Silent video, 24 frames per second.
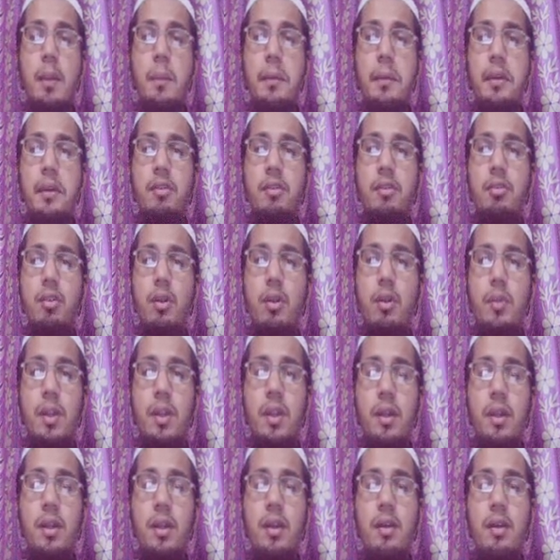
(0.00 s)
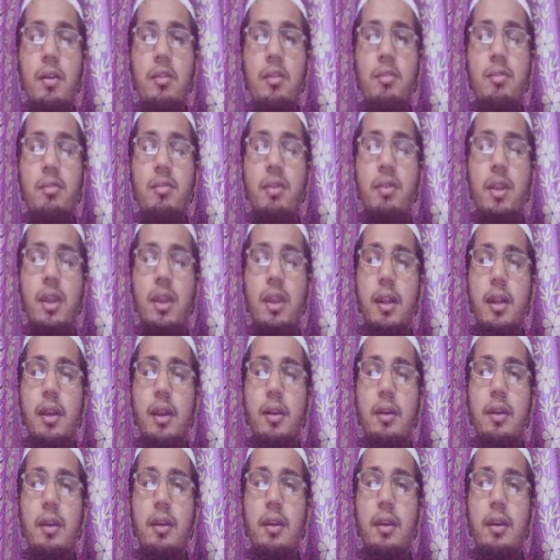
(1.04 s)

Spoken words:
meter from the free end